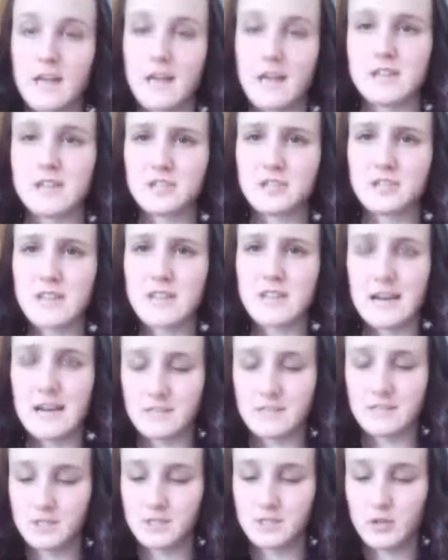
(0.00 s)
and it just
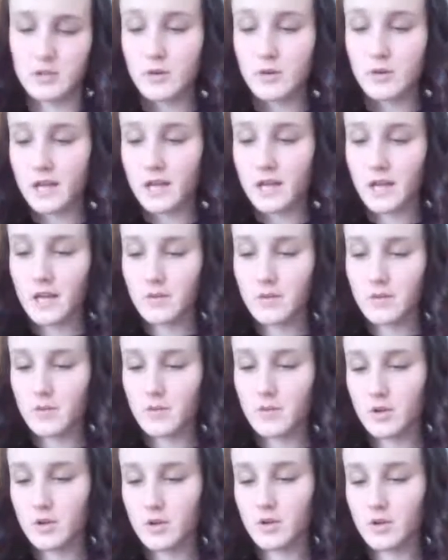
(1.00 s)
asked your
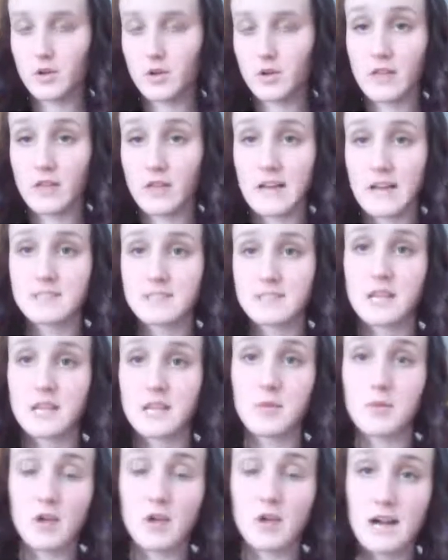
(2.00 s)
name, your last
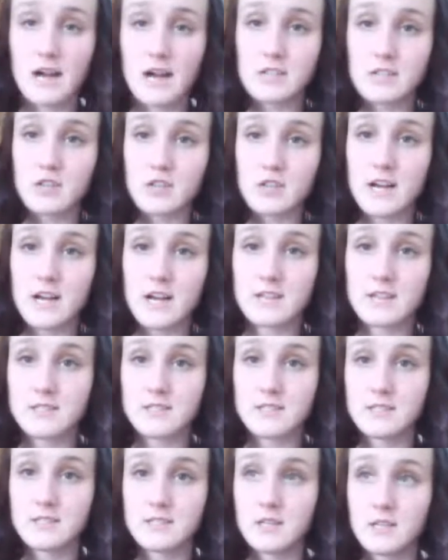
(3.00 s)
name, your
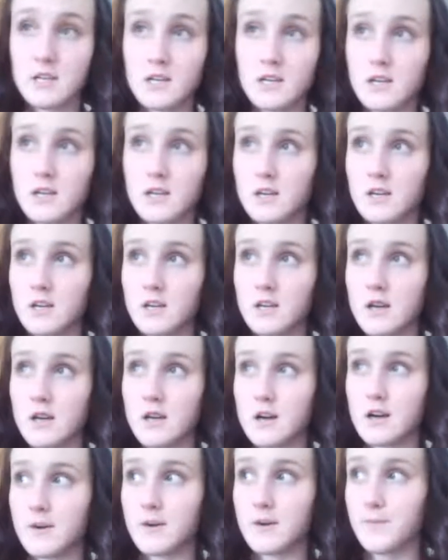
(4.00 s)
address,
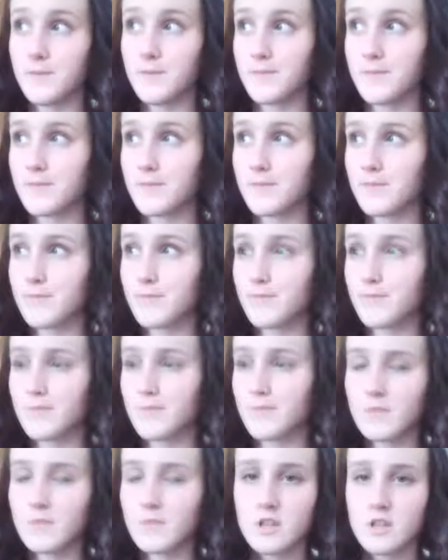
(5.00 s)
um,
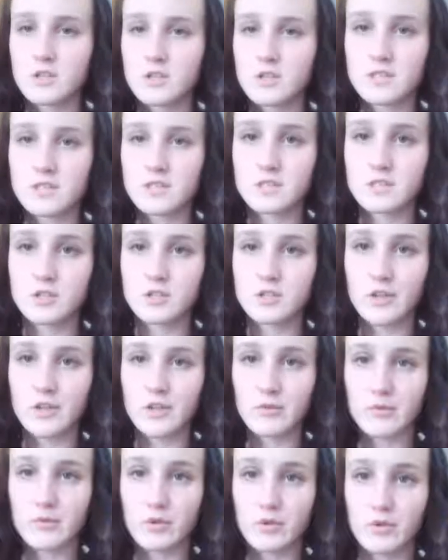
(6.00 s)
just
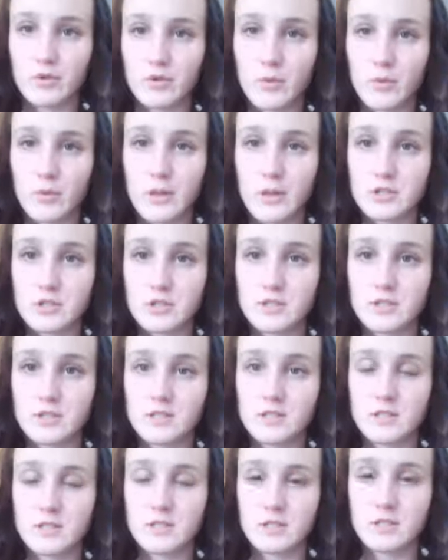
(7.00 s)
general
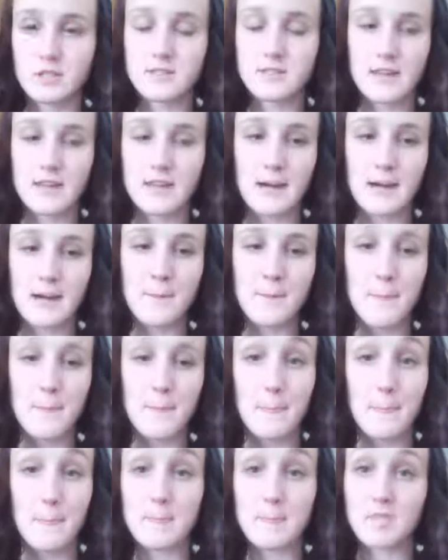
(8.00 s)
questions such as that.
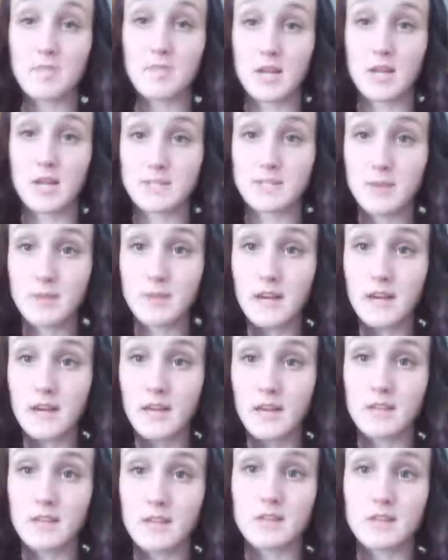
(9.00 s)
You hand it back
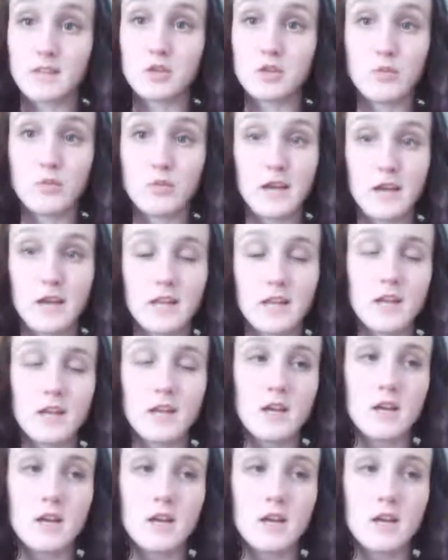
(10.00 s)
in, then you wait,